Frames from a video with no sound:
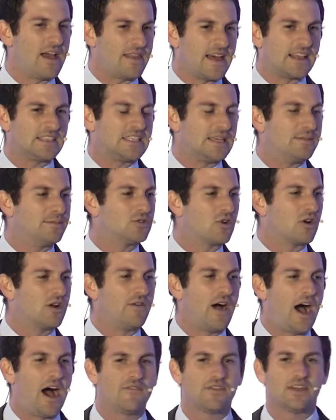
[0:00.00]
That seems sort of
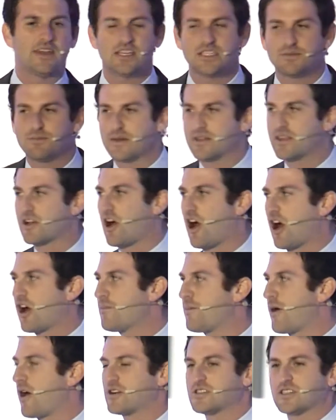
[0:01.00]
obvious, but there are
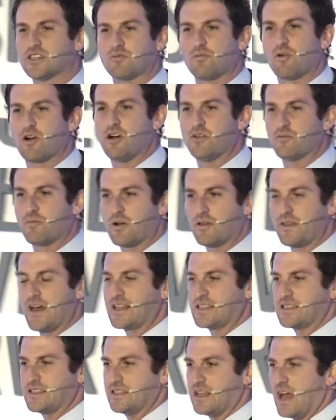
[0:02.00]
parts of the world where
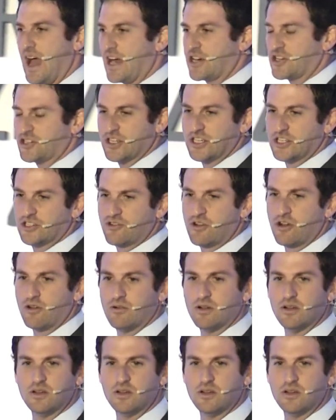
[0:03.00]
that's actually true.